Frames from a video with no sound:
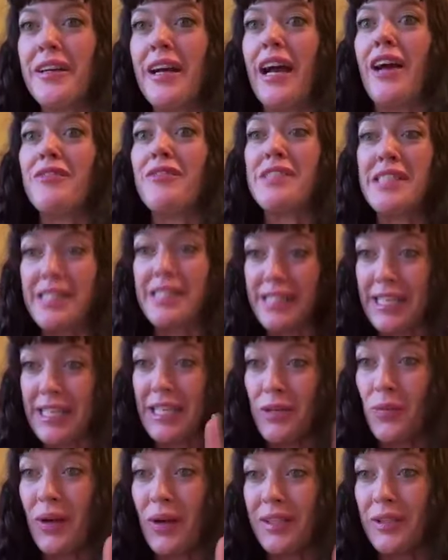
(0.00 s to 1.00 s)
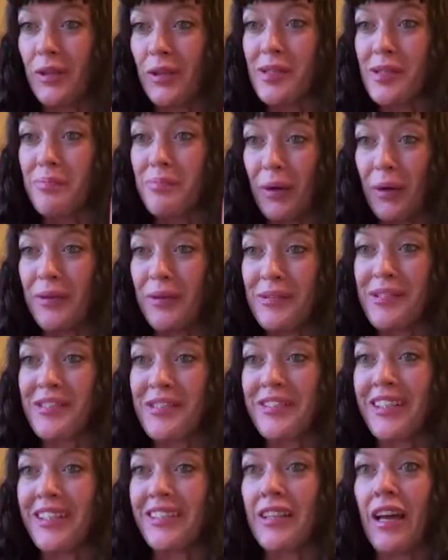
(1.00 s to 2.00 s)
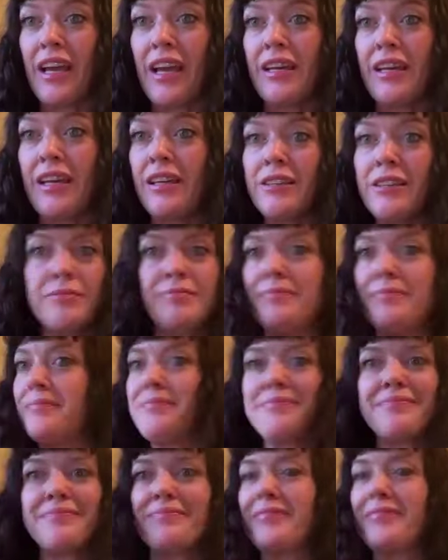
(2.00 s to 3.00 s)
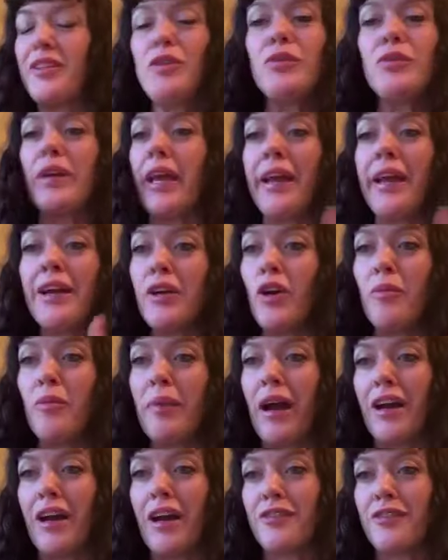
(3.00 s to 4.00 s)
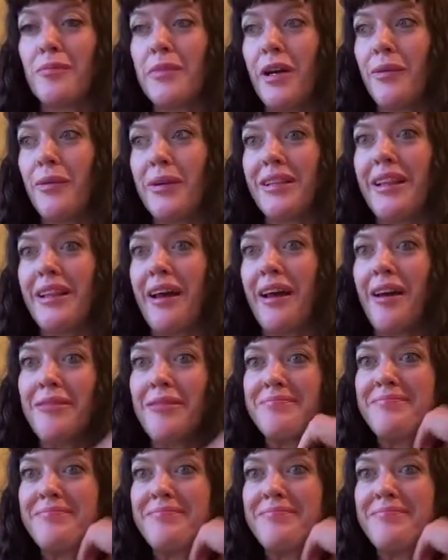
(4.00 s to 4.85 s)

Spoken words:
have seen what those bones look like, you can't go back from knowing that.